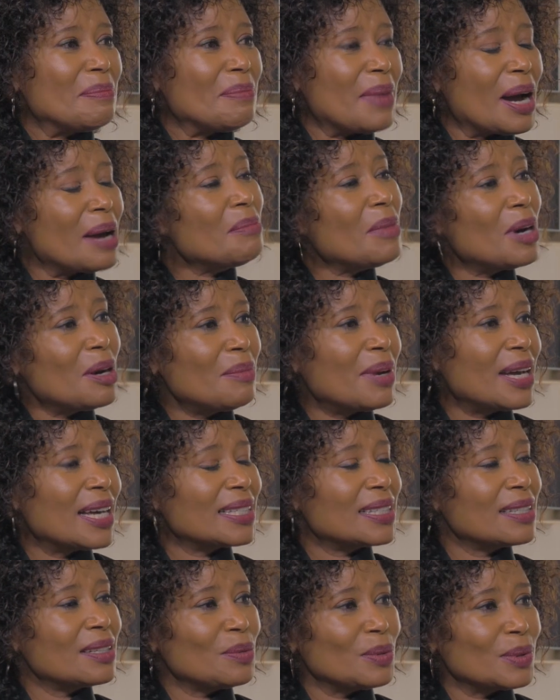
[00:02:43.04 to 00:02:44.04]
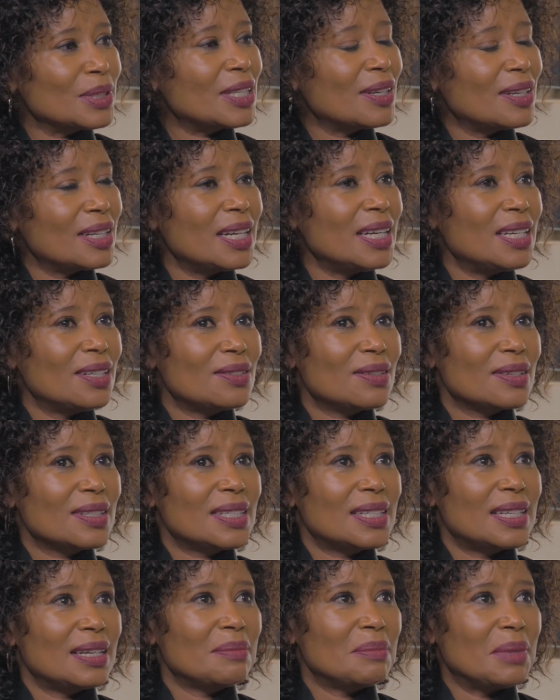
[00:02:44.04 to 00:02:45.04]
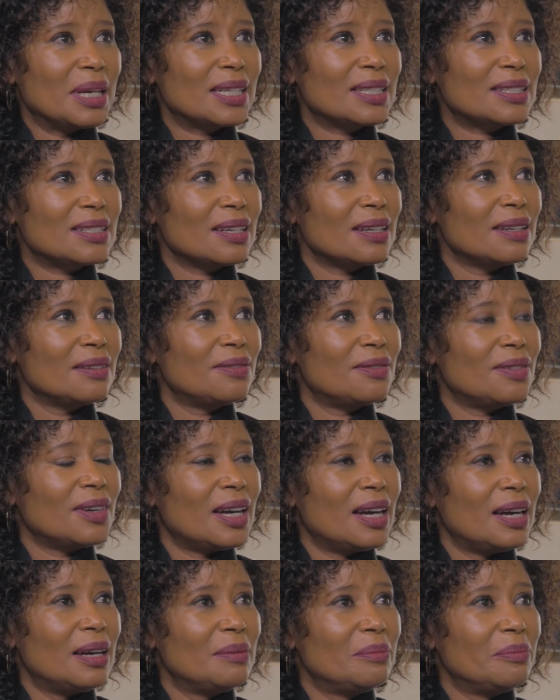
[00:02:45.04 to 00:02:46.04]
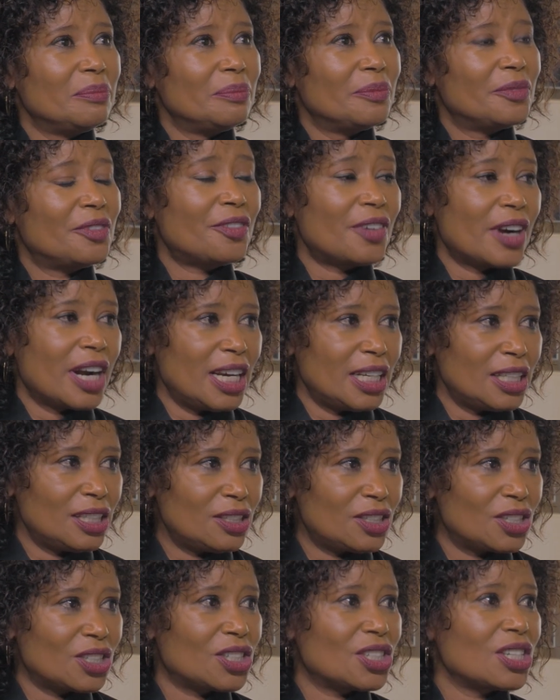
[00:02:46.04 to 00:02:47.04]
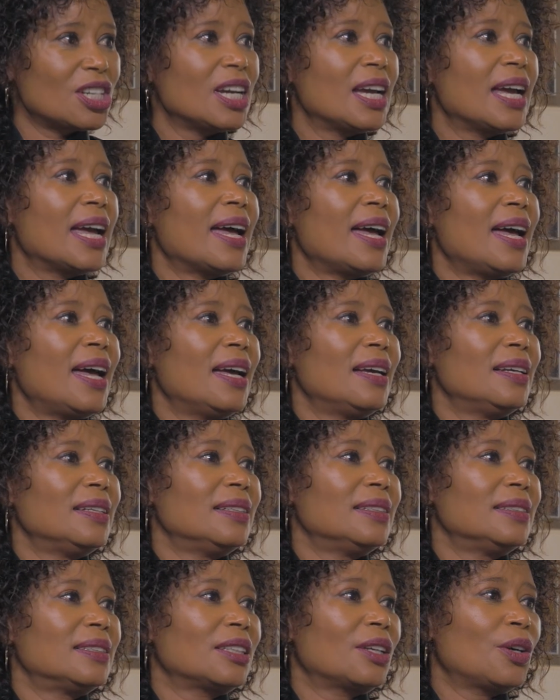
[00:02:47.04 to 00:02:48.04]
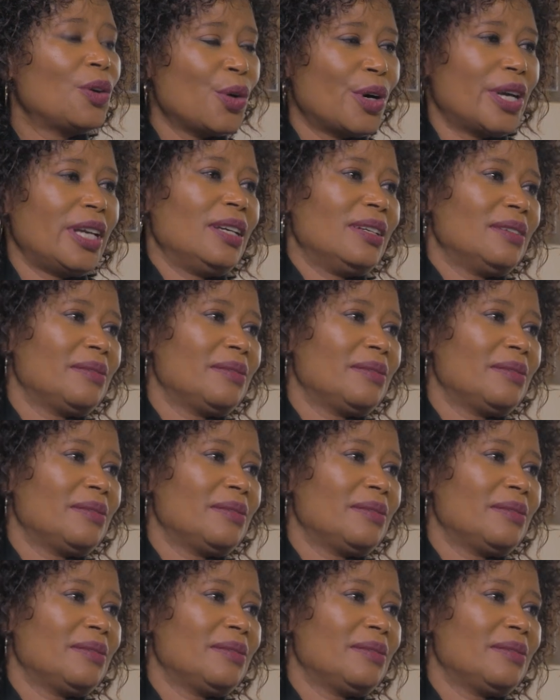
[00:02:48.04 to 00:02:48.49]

my mom has also an interesting mix of French and Khoi.